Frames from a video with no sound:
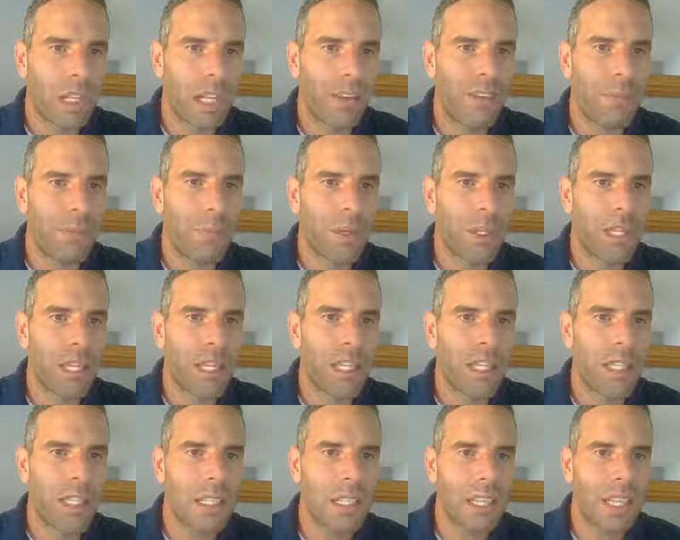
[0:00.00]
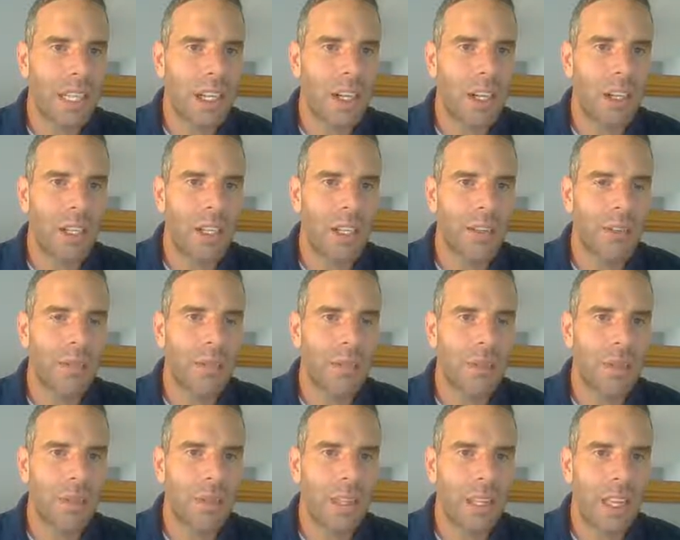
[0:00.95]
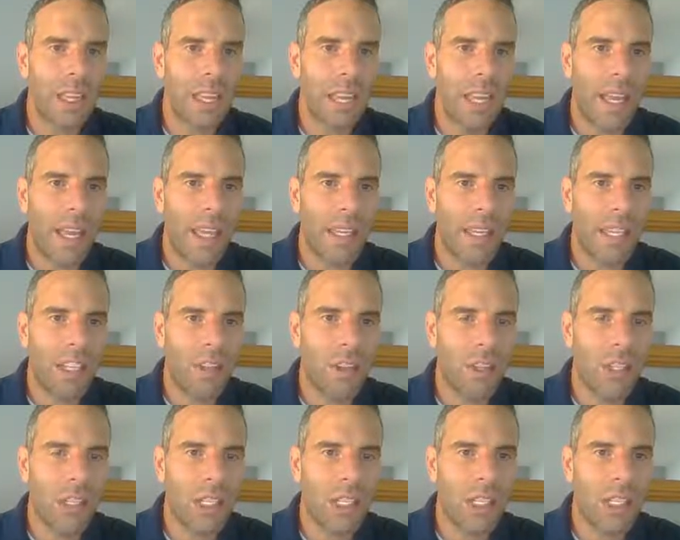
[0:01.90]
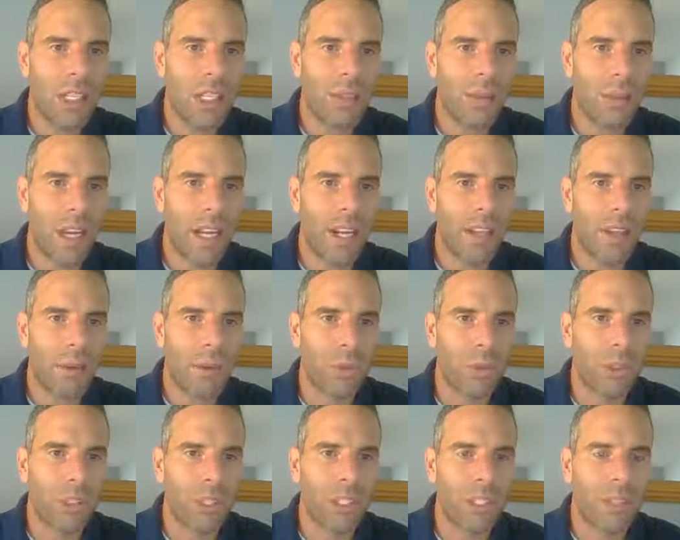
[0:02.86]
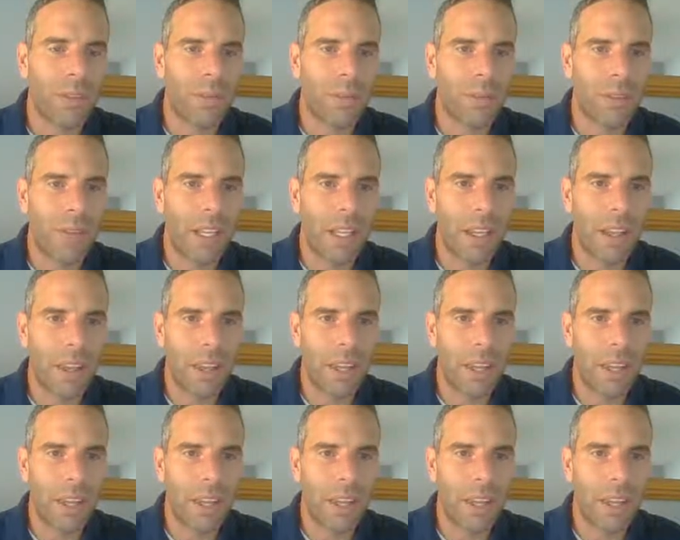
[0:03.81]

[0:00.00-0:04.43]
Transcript: or the left bookend as I call it, and then you just click right on the ruler,